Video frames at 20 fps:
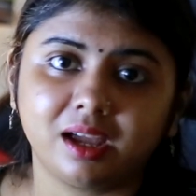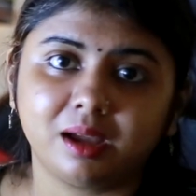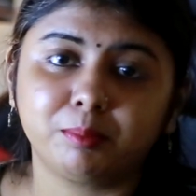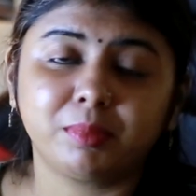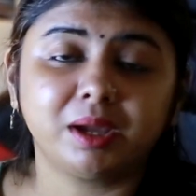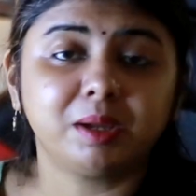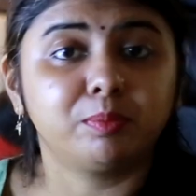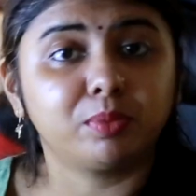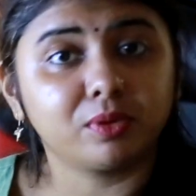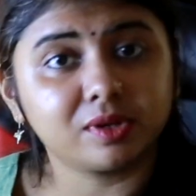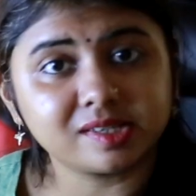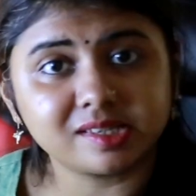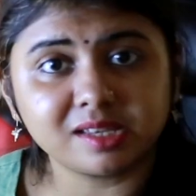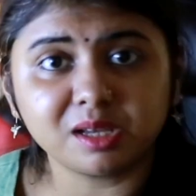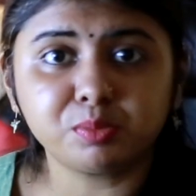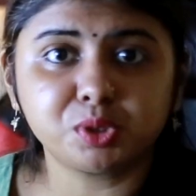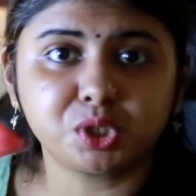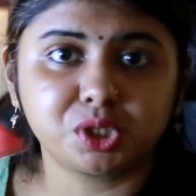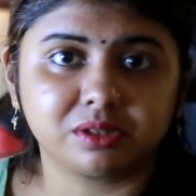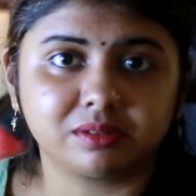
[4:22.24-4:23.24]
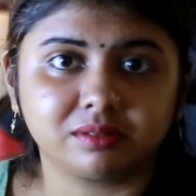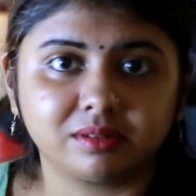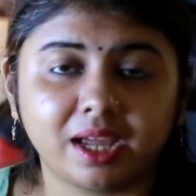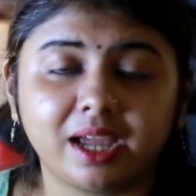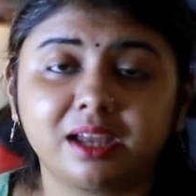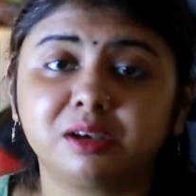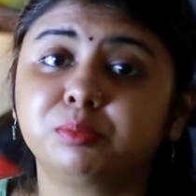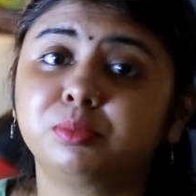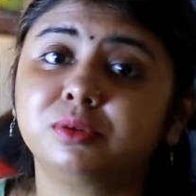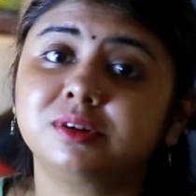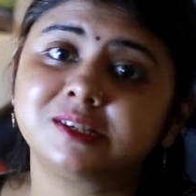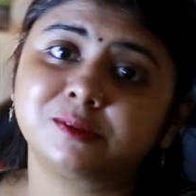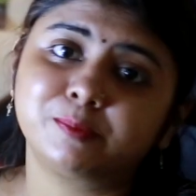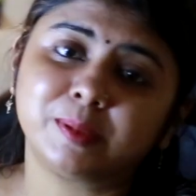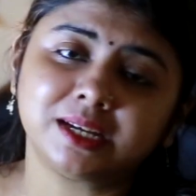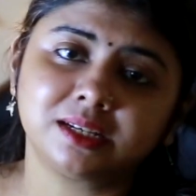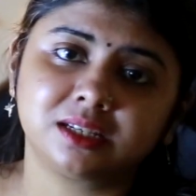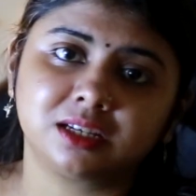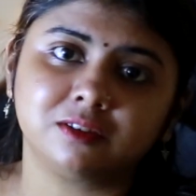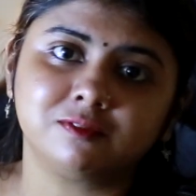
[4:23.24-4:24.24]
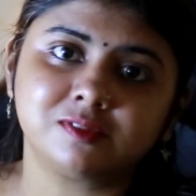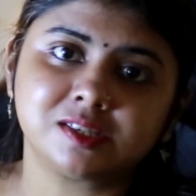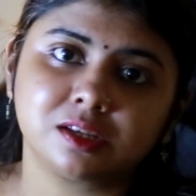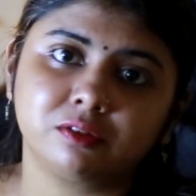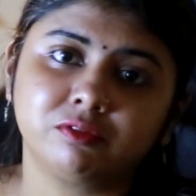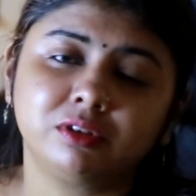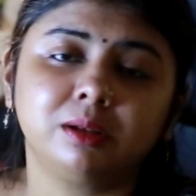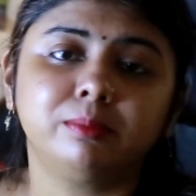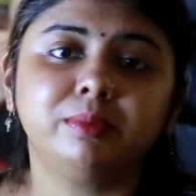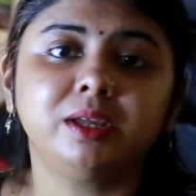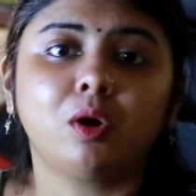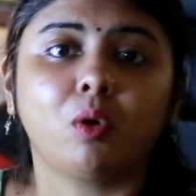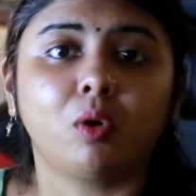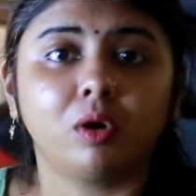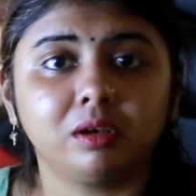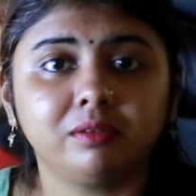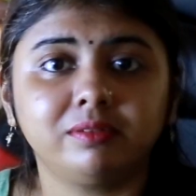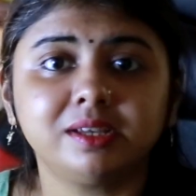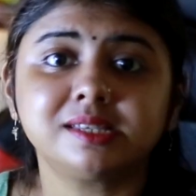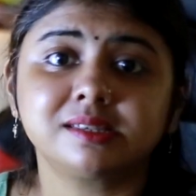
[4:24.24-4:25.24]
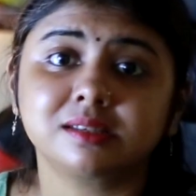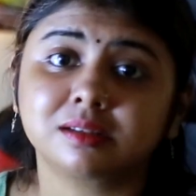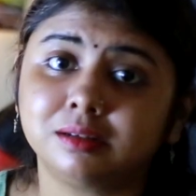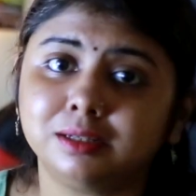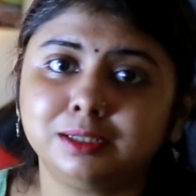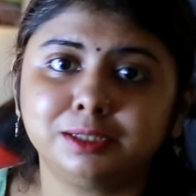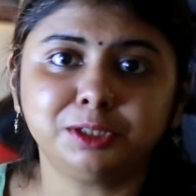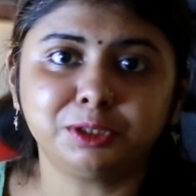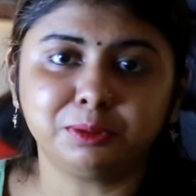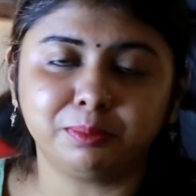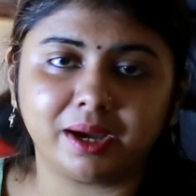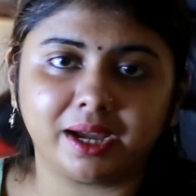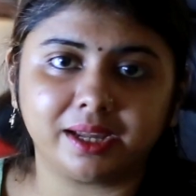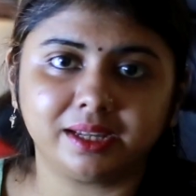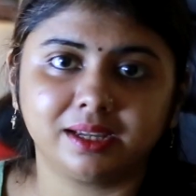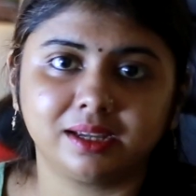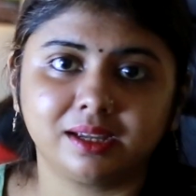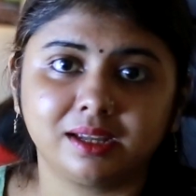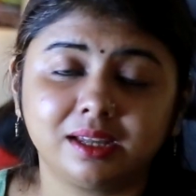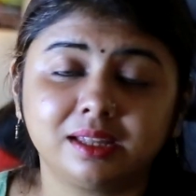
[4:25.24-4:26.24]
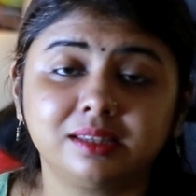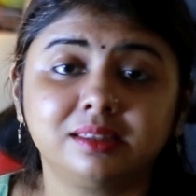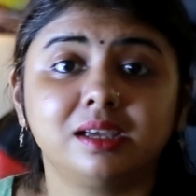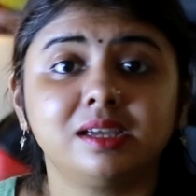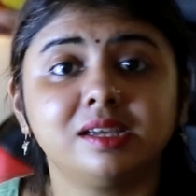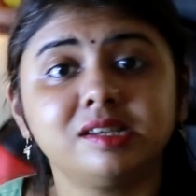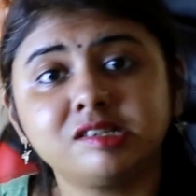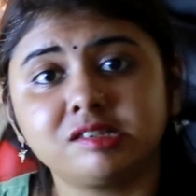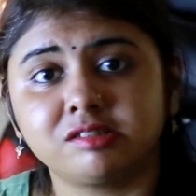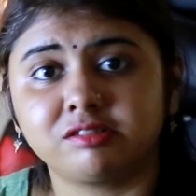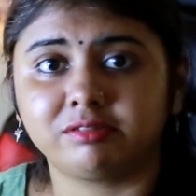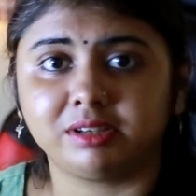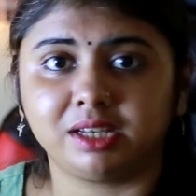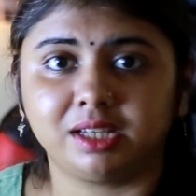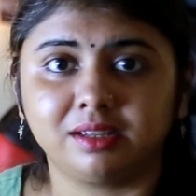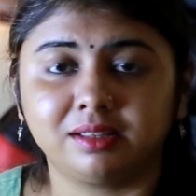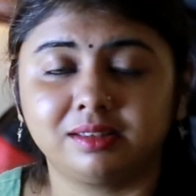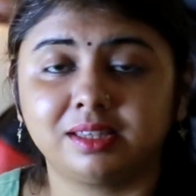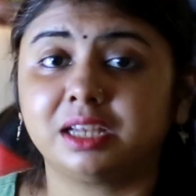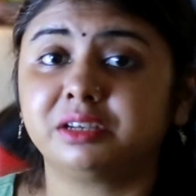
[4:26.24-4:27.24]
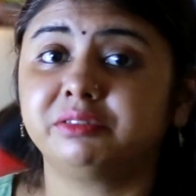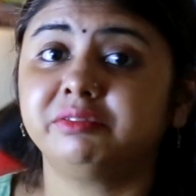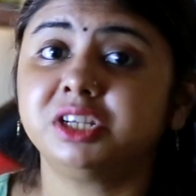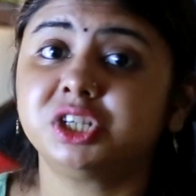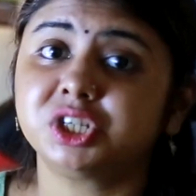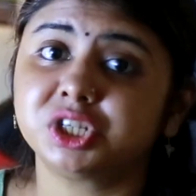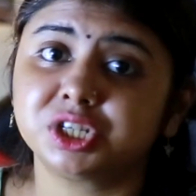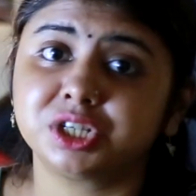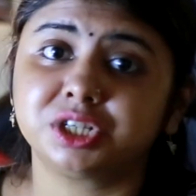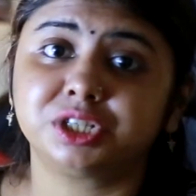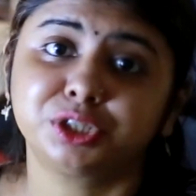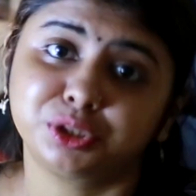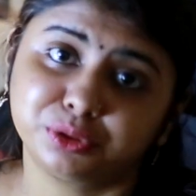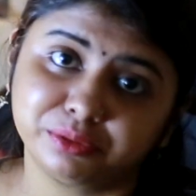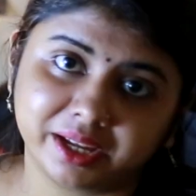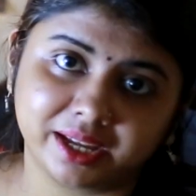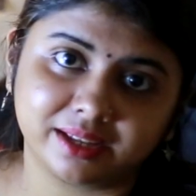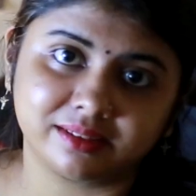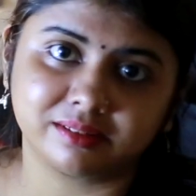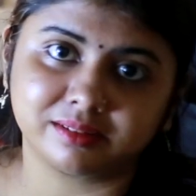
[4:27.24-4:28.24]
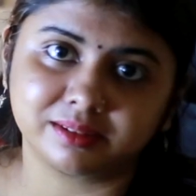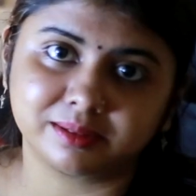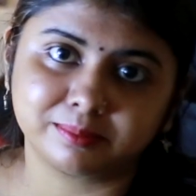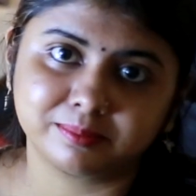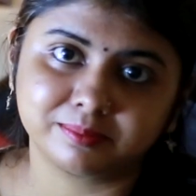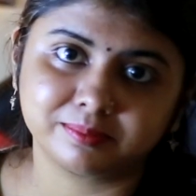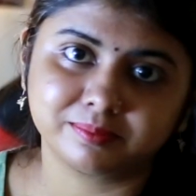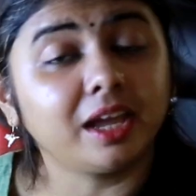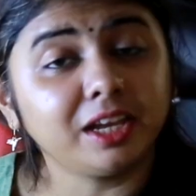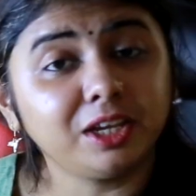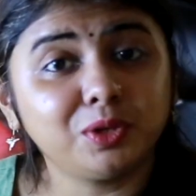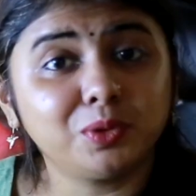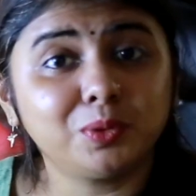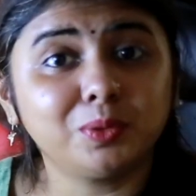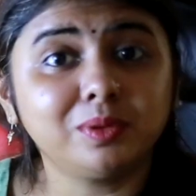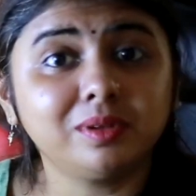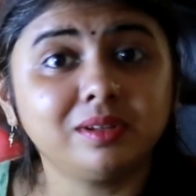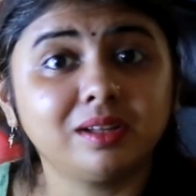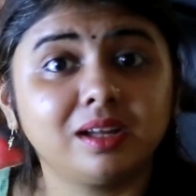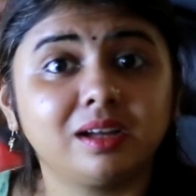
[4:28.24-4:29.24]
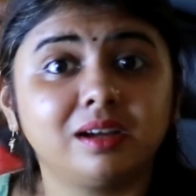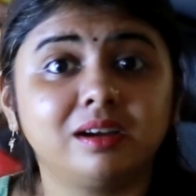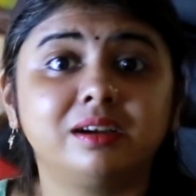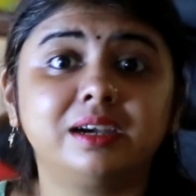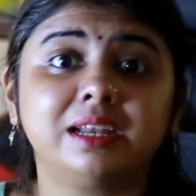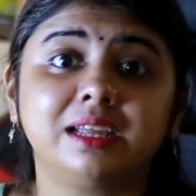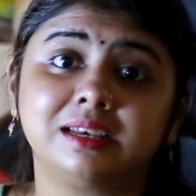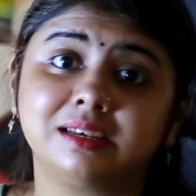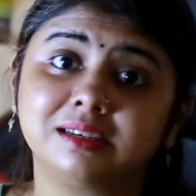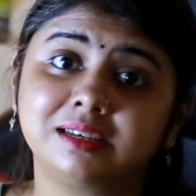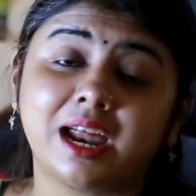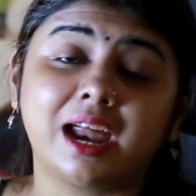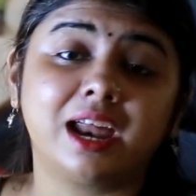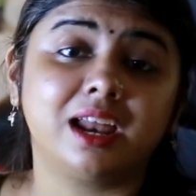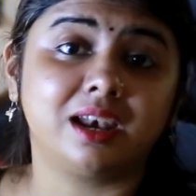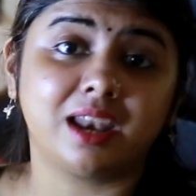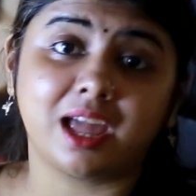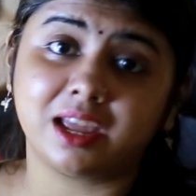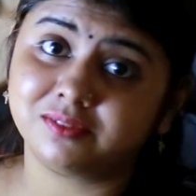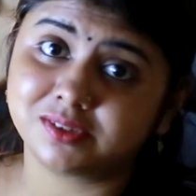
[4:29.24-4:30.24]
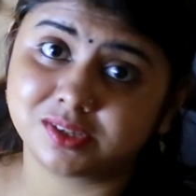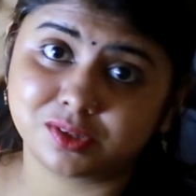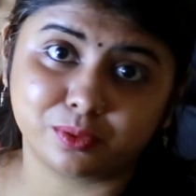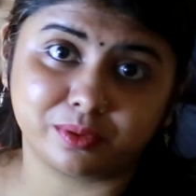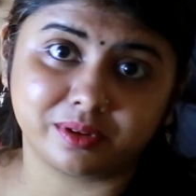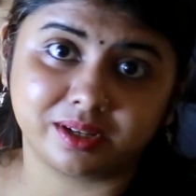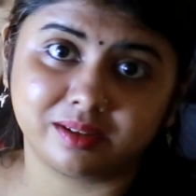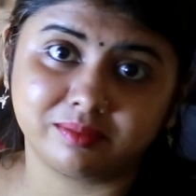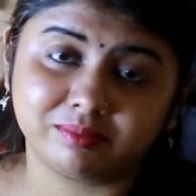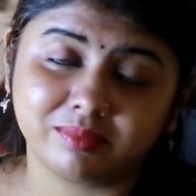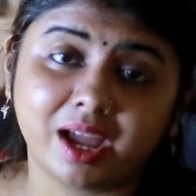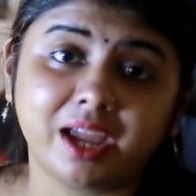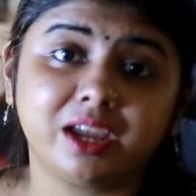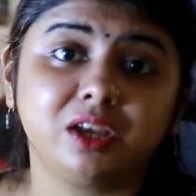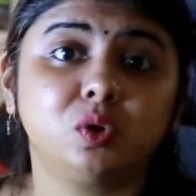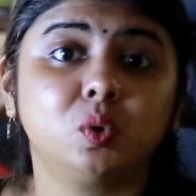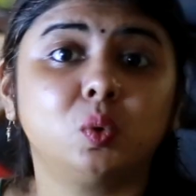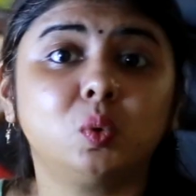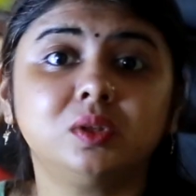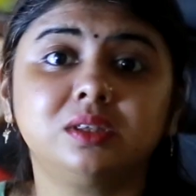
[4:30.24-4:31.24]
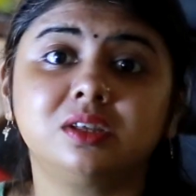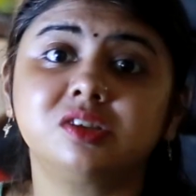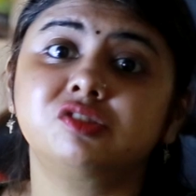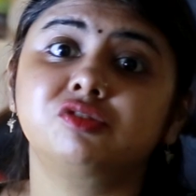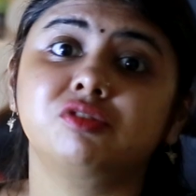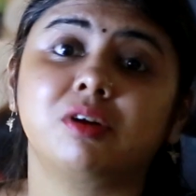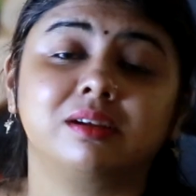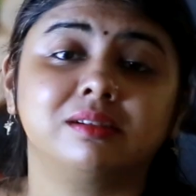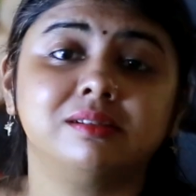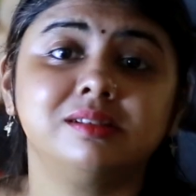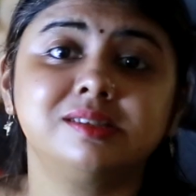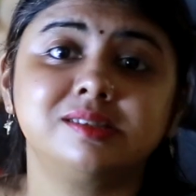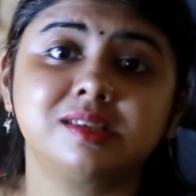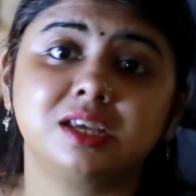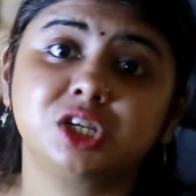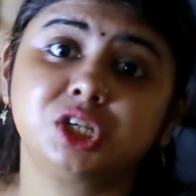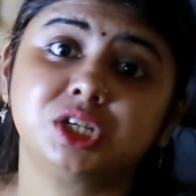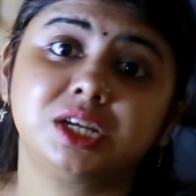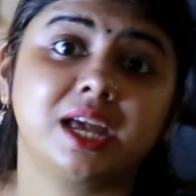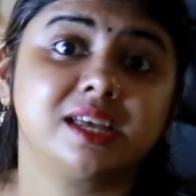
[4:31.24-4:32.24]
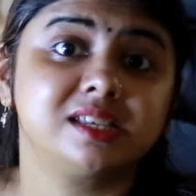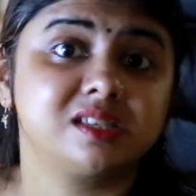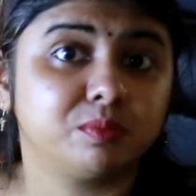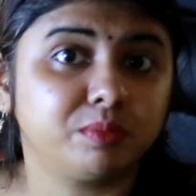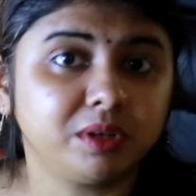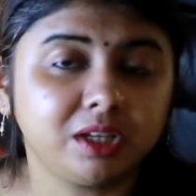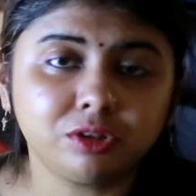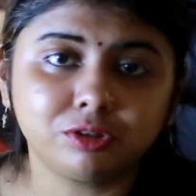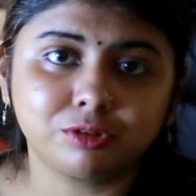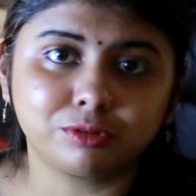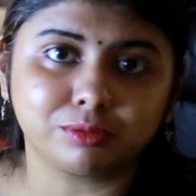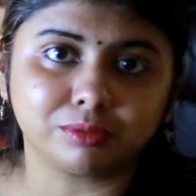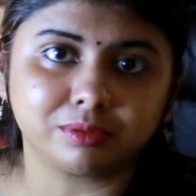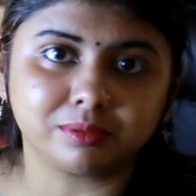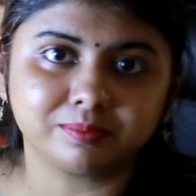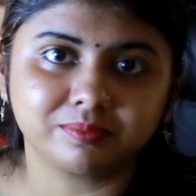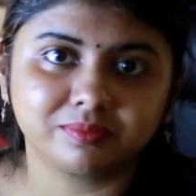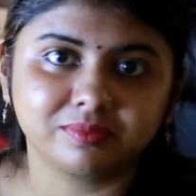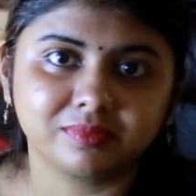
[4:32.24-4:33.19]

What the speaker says: my perception and perspectives will be always colored by the history that we share together. I know her entire life story. I know the struggles she has been through.